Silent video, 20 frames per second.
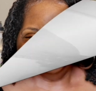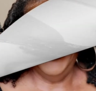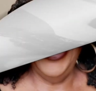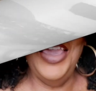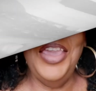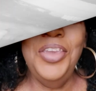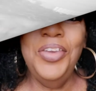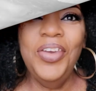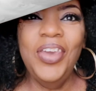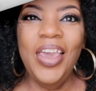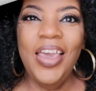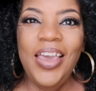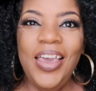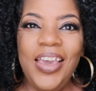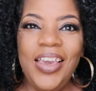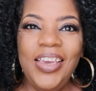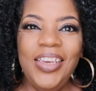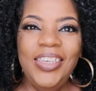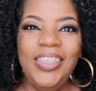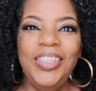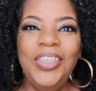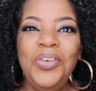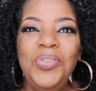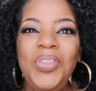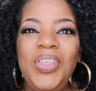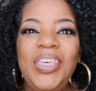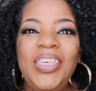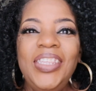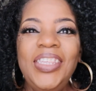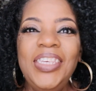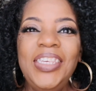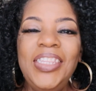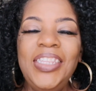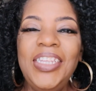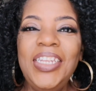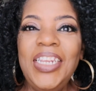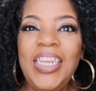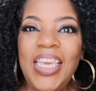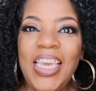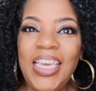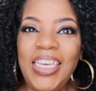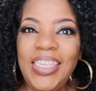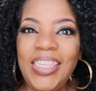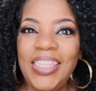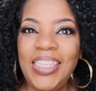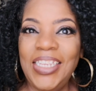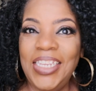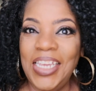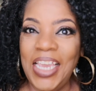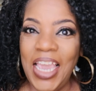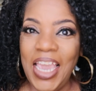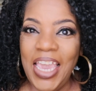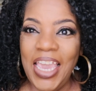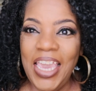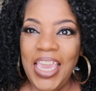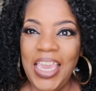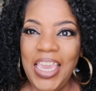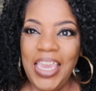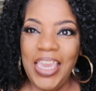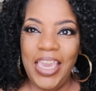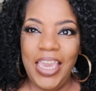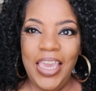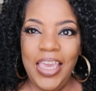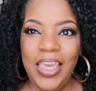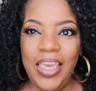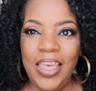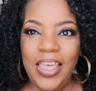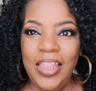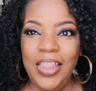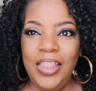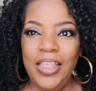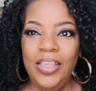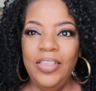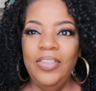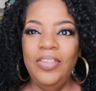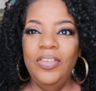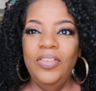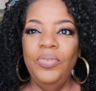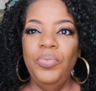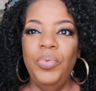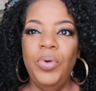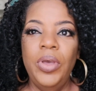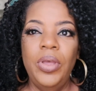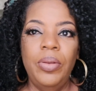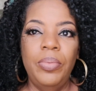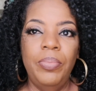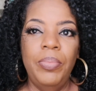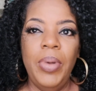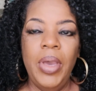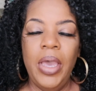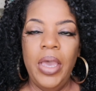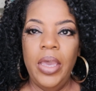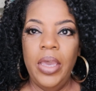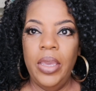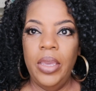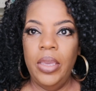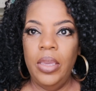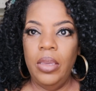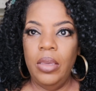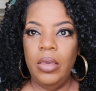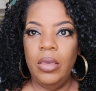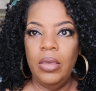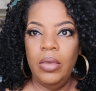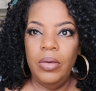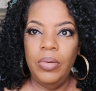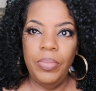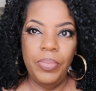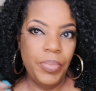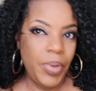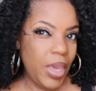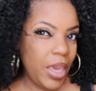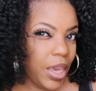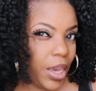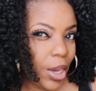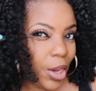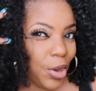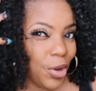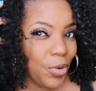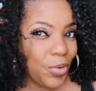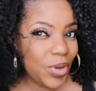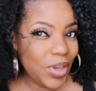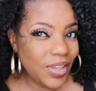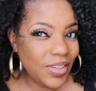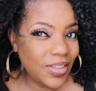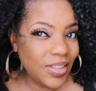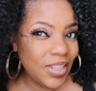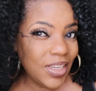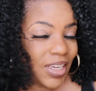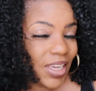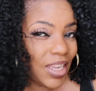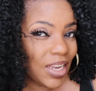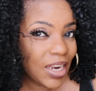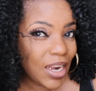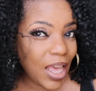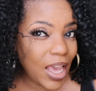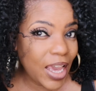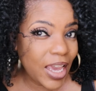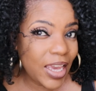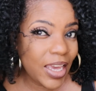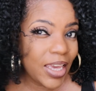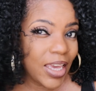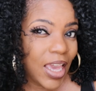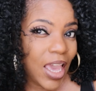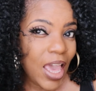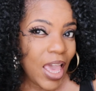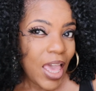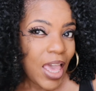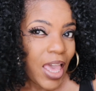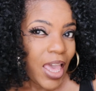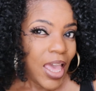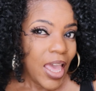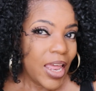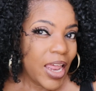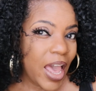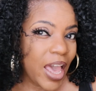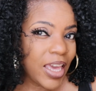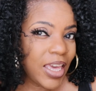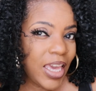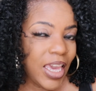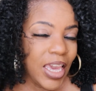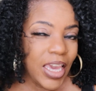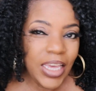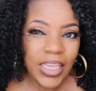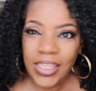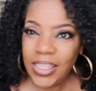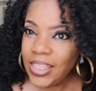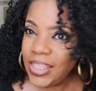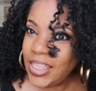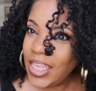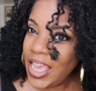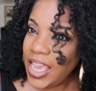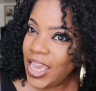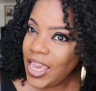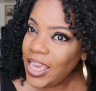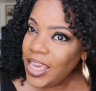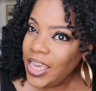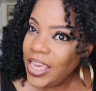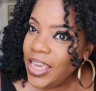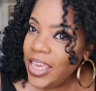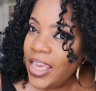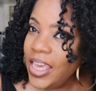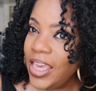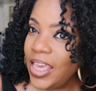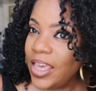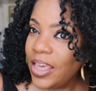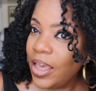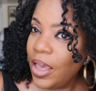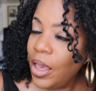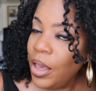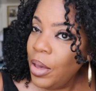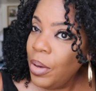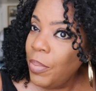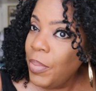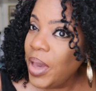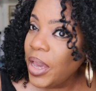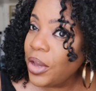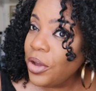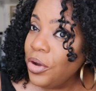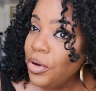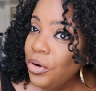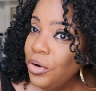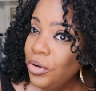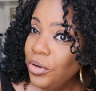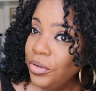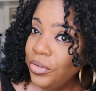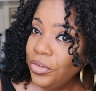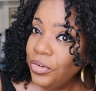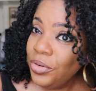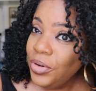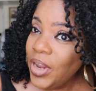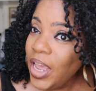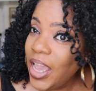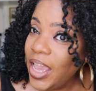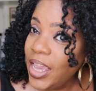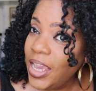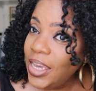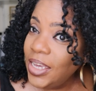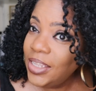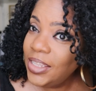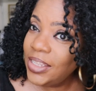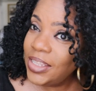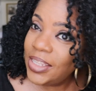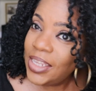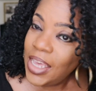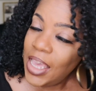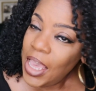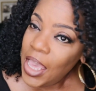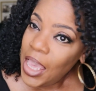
Hey you guys, so this is the next day and this is what my um, hair is looking like. I can say um, my curls are nice.